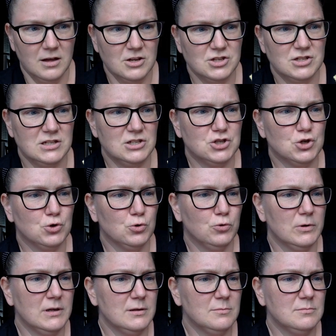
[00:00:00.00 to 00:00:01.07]
She
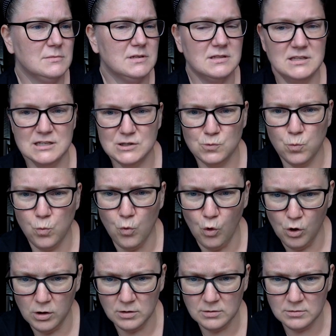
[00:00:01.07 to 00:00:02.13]
trimmed this
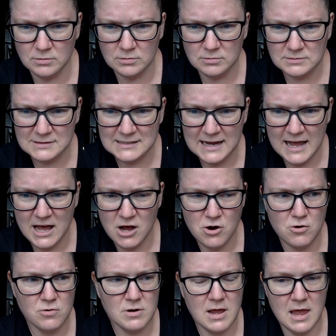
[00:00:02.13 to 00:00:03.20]
wool
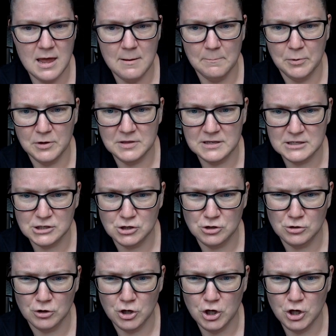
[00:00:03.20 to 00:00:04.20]
down and put this